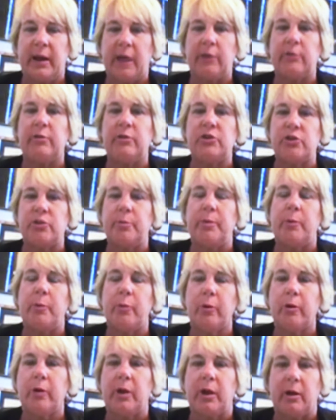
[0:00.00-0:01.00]
ATRI should be
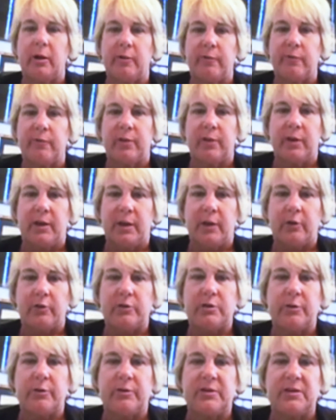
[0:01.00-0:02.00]
working on for the
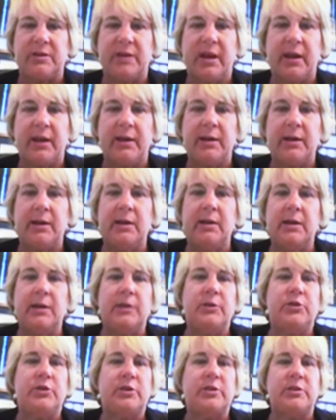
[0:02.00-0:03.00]
year. So it's not
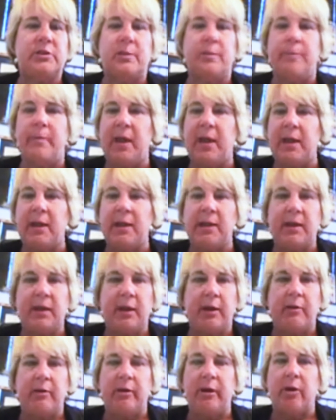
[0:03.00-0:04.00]
just a mega
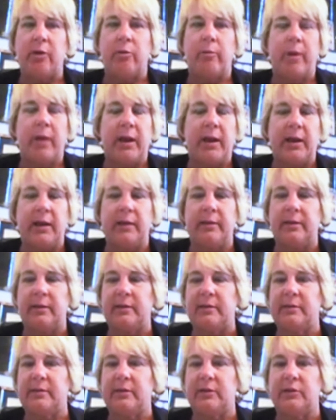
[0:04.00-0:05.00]
carrier making the
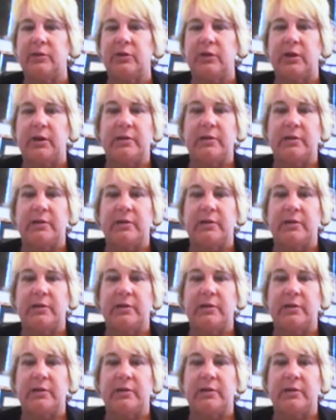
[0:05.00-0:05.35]
decision.